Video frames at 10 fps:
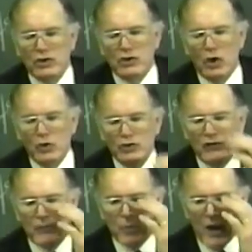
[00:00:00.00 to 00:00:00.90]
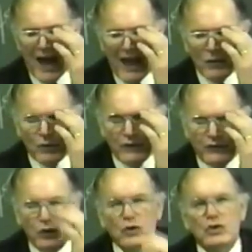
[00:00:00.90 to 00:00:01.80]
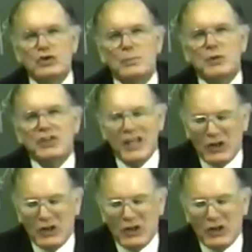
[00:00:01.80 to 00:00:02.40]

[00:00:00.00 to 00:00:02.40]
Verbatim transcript: Joseph Bryant, refused to partake